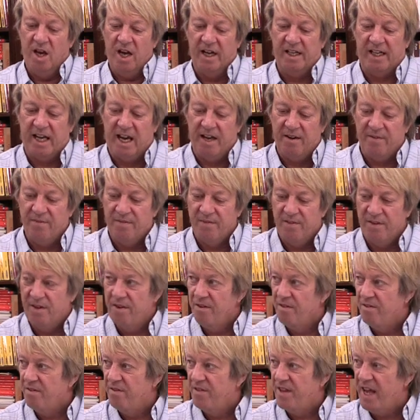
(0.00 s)
Okay,
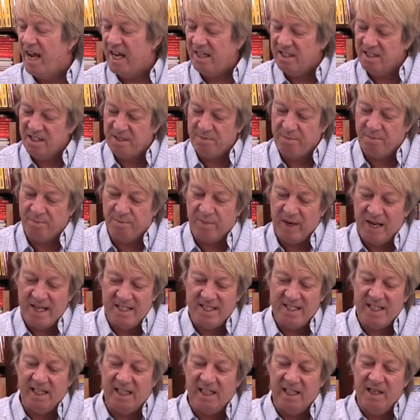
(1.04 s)
that's
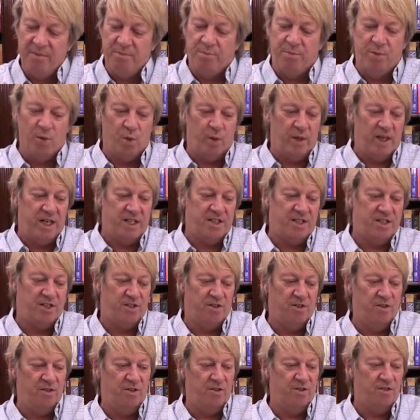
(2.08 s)
basically brought us
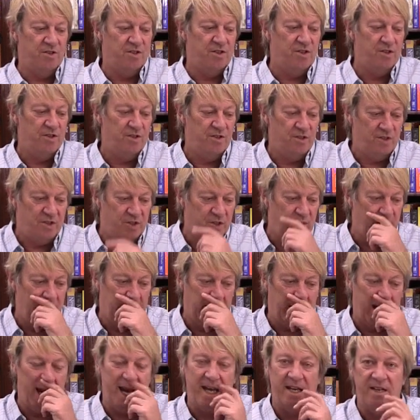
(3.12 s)
to, to, to
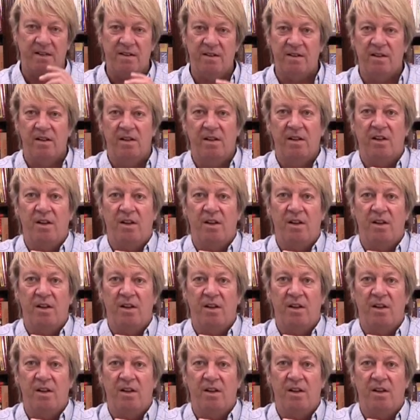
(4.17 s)
the end